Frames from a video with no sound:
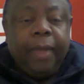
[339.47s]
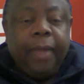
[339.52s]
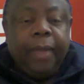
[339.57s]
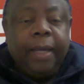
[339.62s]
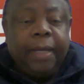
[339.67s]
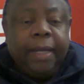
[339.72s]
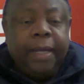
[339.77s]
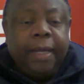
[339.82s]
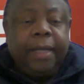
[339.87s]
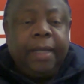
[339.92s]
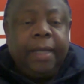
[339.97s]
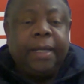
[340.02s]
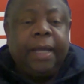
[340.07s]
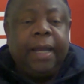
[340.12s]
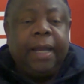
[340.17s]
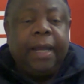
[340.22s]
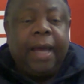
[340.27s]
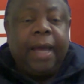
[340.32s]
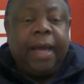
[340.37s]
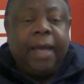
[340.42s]
they
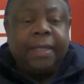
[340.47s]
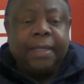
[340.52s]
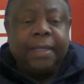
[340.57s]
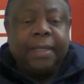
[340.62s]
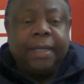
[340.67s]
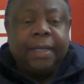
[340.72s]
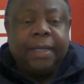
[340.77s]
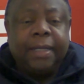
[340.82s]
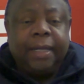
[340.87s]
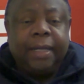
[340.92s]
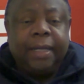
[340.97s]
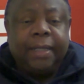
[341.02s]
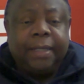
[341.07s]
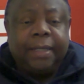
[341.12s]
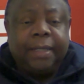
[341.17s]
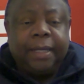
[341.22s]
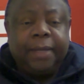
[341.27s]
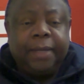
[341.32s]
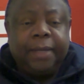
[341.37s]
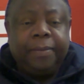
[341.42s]
realize
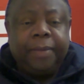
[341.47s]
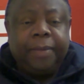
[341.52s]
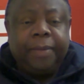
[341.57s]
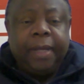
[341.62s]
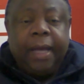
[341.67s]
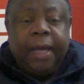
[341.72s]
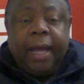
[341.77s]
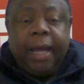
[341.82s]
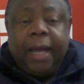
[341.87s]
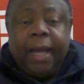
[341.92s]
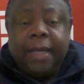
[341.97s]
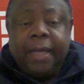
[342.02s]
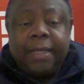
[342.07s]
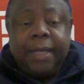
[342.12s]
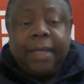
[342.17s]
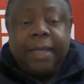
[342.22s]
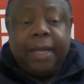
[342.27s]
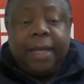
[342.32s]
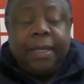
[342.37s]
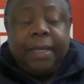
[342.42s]
that as
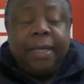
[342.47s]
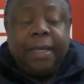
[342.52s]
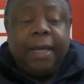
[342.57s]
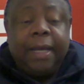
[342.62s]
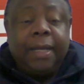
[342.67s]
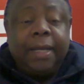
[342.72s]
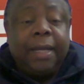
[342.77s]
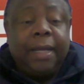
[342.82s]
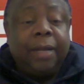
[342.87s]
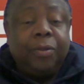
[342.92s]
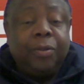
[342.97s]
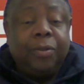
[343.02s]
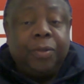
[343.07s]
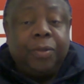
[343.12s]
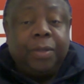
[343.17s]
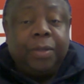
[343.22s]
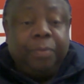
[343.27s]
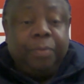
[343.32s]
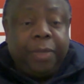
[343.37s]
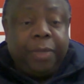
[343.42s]
La Liga, they are
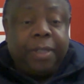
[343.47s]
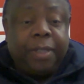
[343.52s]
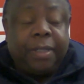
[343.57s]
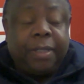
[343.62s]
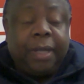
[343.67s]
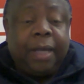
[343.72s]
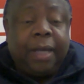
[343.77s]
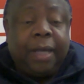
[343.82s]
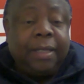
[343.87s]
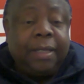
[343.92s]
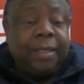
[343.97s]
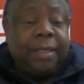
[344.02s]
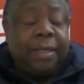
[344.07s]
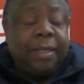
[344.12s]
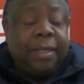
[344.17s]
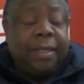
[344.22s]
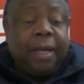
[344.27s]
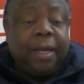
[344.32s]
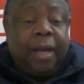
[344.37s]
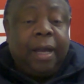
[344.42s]
losing big stars.
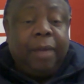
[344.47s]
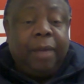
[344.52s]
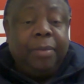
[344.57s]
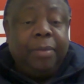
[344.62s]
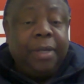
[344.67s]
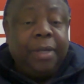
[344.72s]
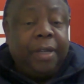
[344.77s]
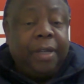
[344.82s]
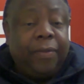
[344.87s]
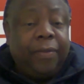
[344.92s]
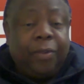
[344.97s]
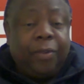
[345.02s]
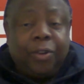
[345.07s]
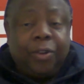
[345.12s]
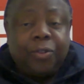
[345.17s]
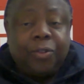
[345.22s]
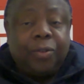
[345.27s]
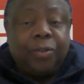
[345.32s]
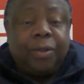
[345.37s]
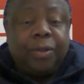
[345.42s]
I mean, they've
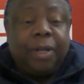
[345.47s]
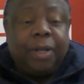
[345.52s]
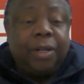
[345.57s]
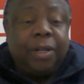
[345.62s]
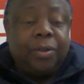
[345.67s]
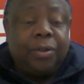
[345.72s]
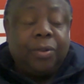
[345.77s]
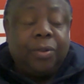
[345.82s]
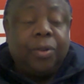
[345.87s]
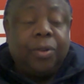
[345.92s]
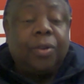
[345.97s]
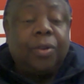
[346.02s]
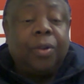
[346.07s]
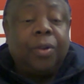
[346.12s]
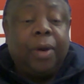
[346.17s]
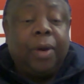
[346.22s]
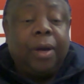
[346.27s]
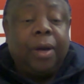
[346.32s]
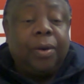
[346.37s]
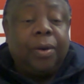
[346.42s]
lost Ronaldo not
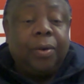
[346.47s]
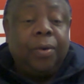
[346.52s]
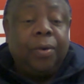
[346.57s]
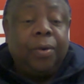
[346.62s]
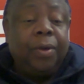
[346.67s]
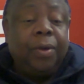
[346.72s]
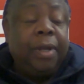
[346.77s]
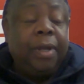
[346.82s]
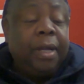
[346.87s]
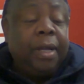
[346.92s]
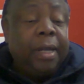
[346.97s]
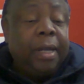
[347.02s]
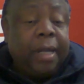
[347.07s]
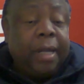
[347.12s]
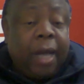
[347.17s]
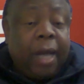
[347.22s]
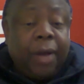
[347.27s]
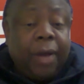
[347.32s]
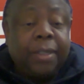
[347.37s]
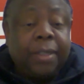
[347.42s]
long ago.
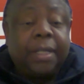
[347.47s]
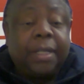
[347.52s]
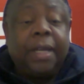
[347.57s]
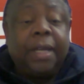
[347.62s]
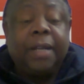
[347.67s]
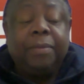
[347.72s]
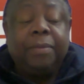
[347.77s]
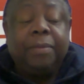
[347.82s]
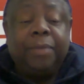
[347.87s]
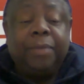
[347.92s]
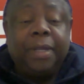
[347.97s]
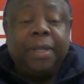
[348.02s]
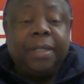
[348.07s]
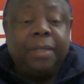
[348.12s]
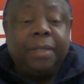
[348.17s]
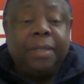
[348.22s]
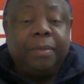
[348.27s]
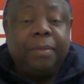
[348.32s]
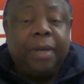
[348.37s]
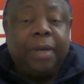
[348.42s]
Now it's Karim
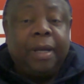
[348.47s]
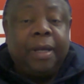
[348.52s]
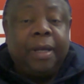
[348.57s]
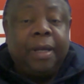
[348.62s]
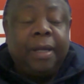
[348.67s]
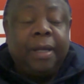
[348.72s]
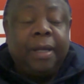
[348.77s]
Benzema.